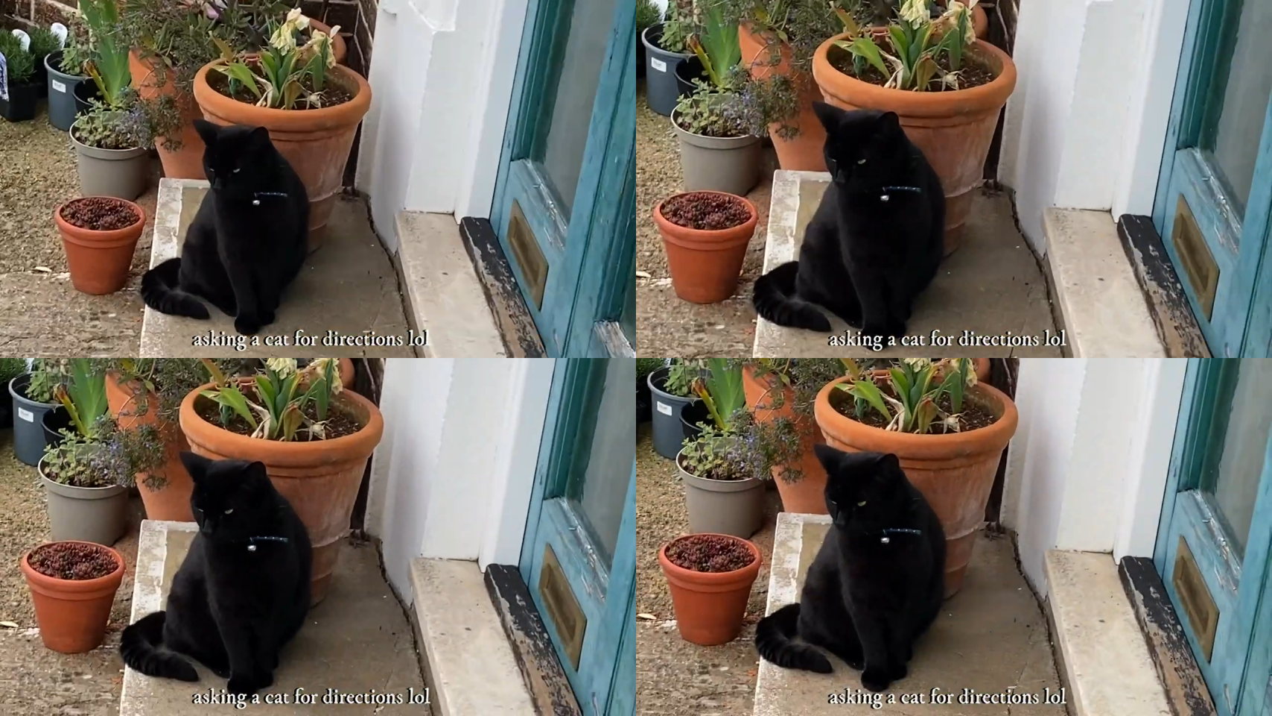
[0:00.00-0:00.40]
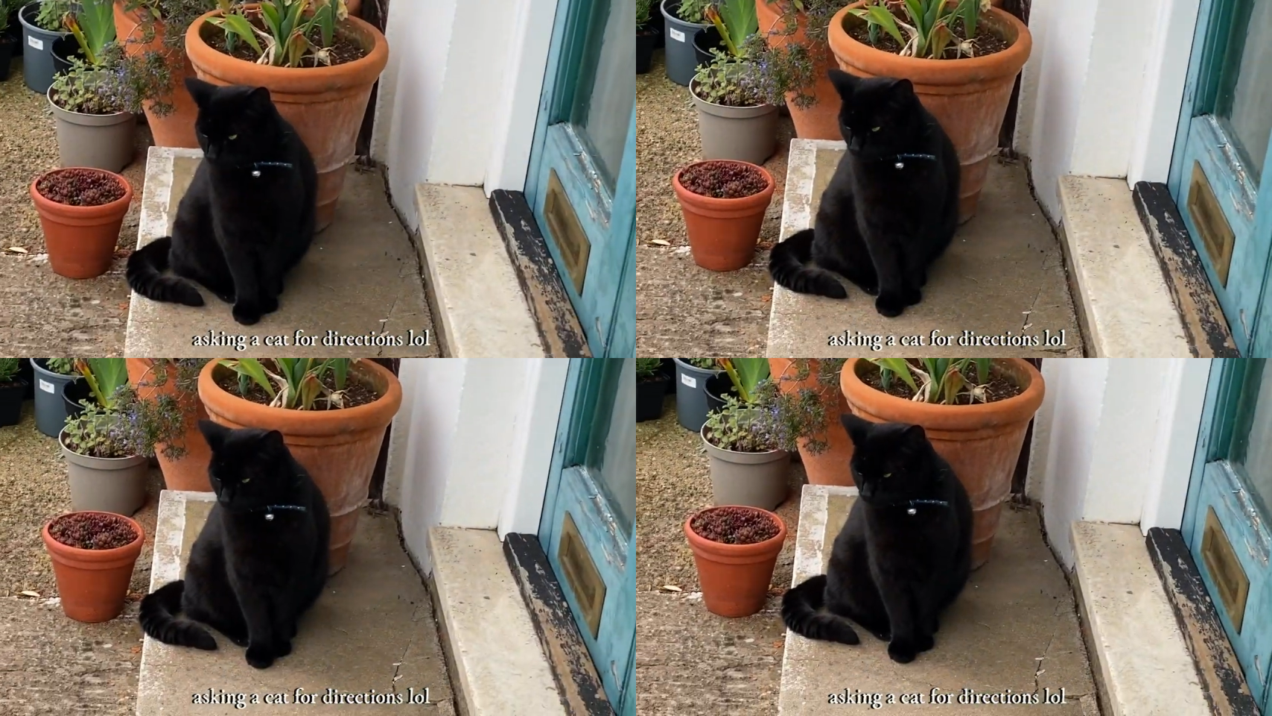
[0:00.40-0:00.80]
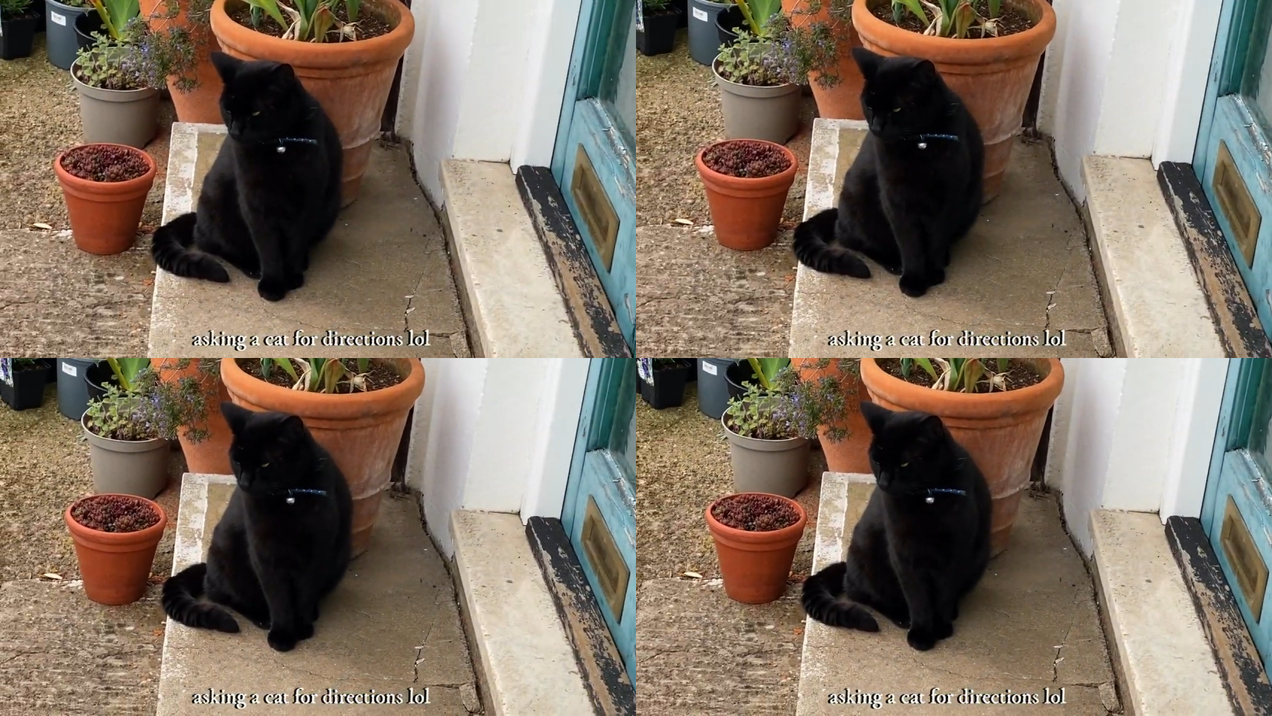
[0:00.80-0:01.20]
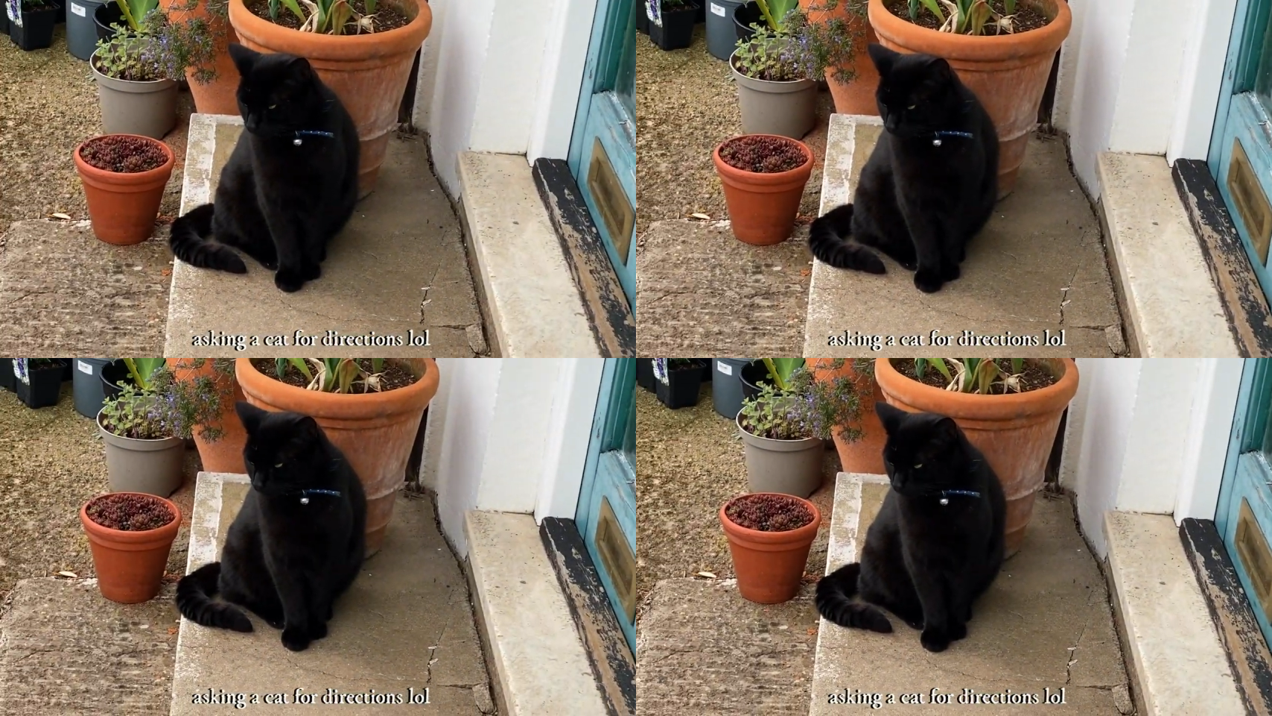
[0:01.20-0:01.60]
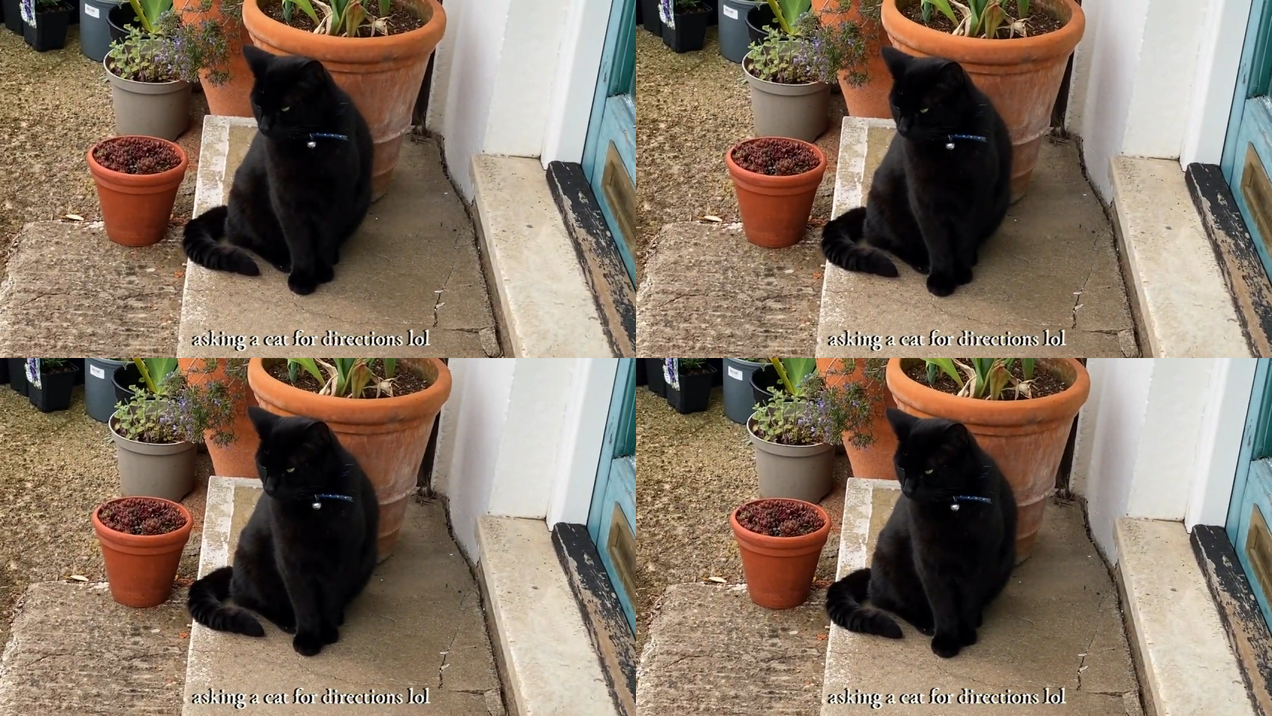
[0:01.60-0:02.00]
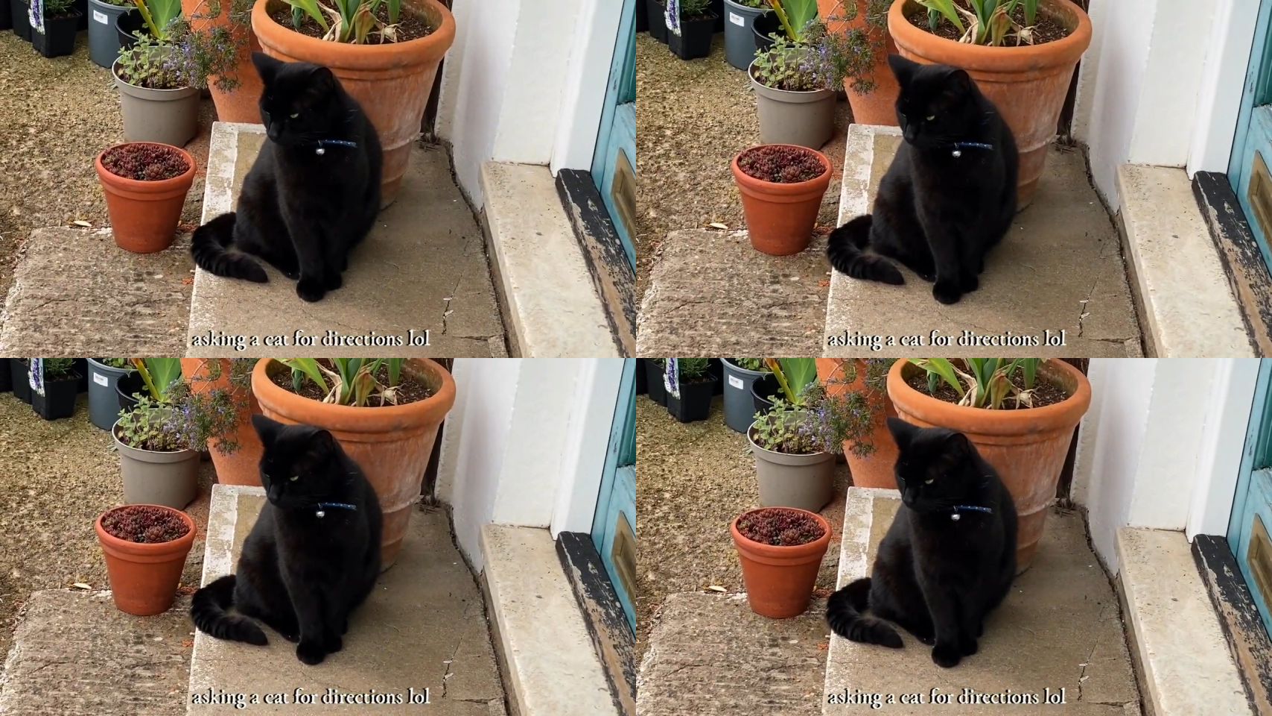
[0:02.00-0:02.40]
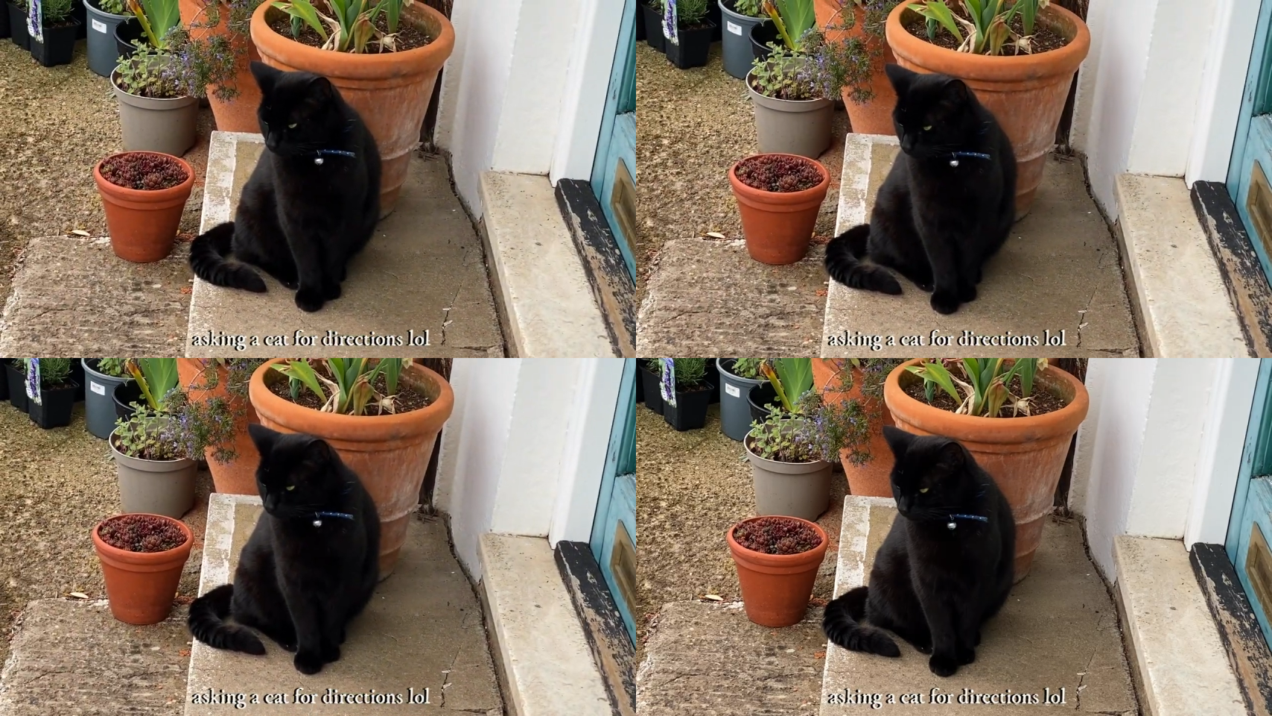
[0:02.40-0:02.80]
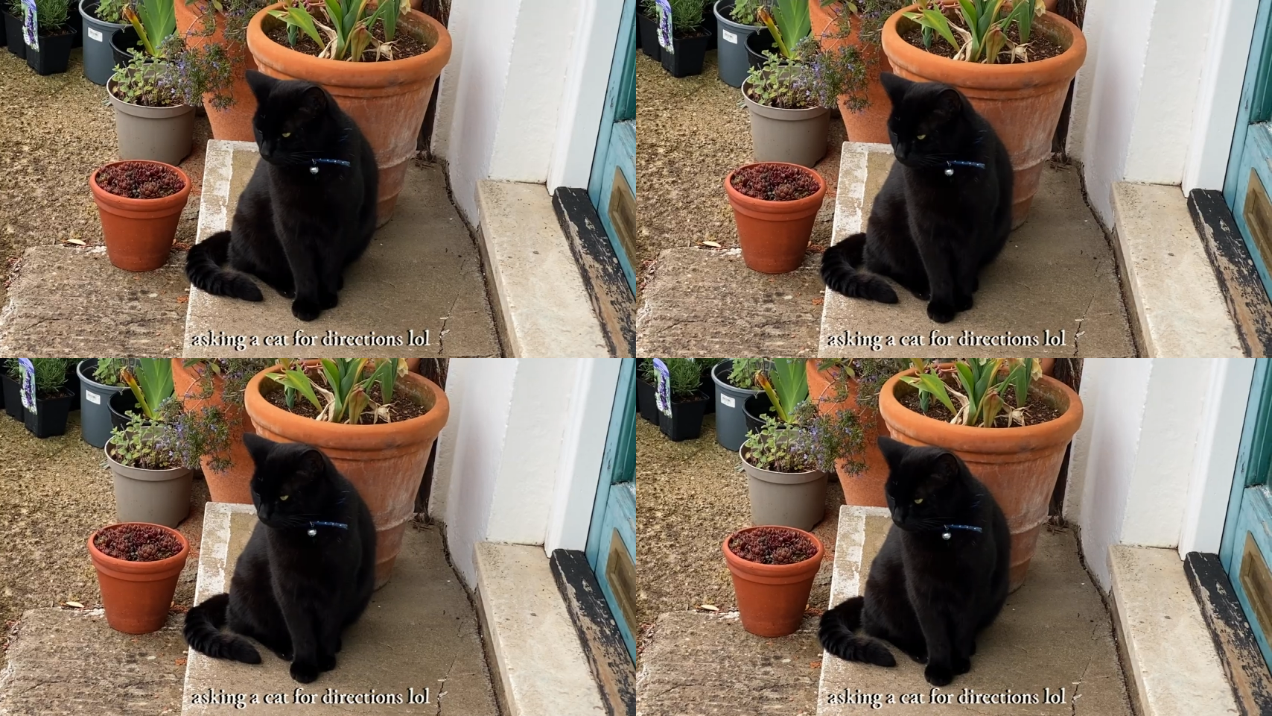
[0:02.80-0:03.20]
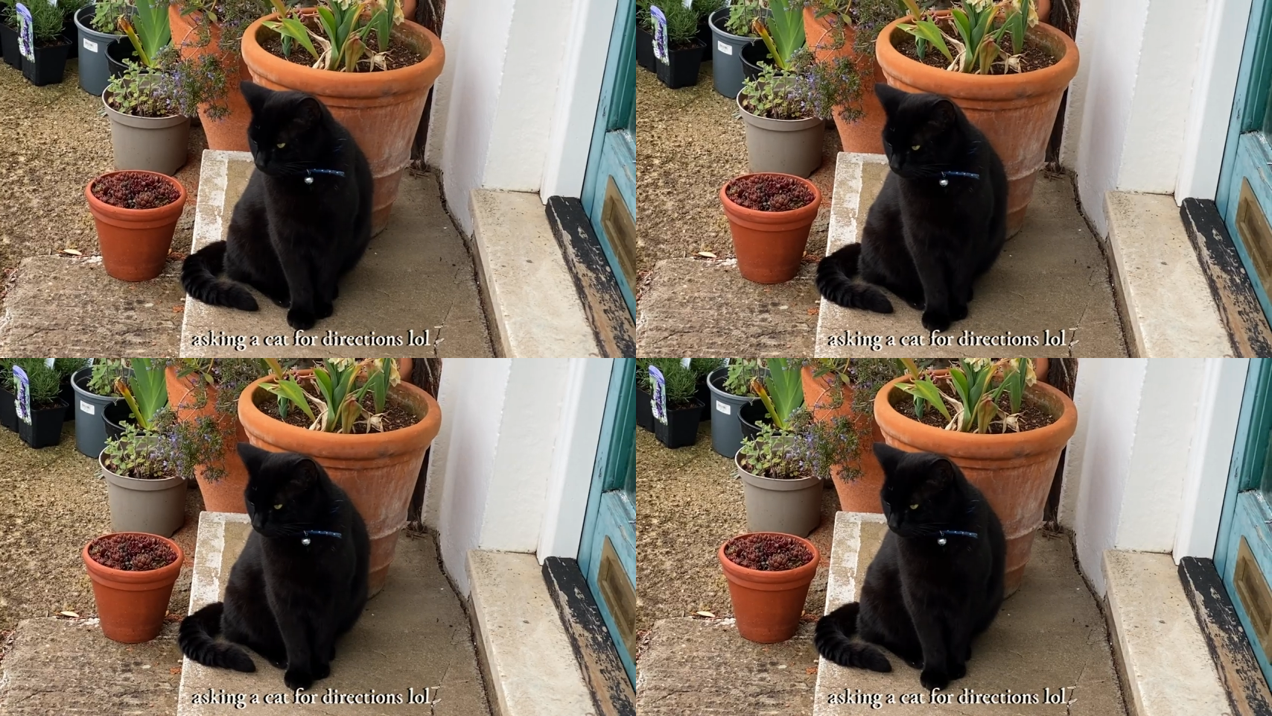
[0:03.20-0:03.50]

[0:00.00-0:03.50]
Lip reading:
[unreadable: no face in view]